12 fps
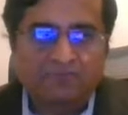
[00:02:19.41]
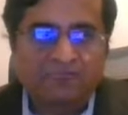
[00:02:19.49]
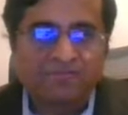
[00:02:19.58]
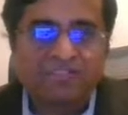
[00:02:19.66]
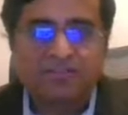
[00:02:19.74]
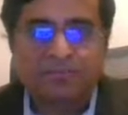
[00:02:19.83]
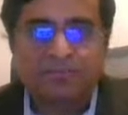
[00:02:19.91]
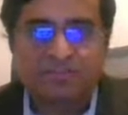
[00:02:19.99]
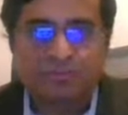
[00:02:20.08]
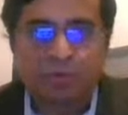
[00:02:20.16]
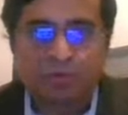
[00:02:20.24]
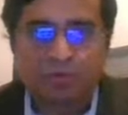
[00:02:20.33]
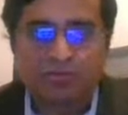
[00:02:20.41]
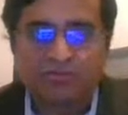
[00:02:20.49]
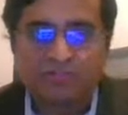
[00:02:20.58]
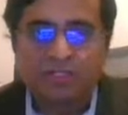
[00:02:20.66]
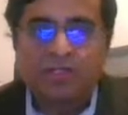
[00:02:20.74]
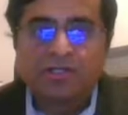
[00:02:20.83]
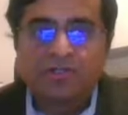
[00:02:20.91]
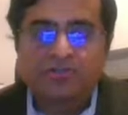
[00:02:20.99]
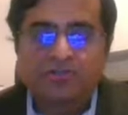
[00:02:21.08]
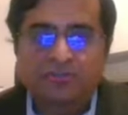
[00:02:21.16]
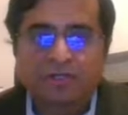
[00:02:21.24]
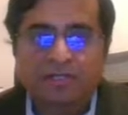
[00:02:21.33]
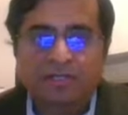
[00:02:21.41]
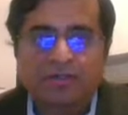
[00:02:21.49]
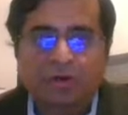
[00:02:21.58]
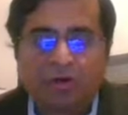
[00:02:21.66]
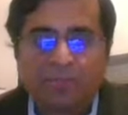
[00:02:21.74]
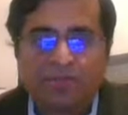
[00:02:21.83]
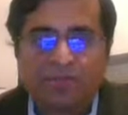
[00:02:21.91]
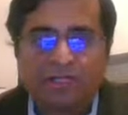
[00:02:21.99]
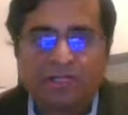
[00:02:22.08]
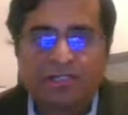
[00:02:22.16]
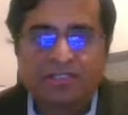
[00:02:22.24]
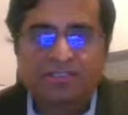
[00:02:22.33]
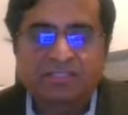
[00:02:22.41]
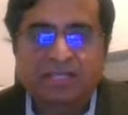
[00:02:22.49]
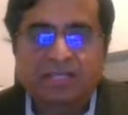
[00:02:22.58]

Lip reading: physics-based models to try and optimize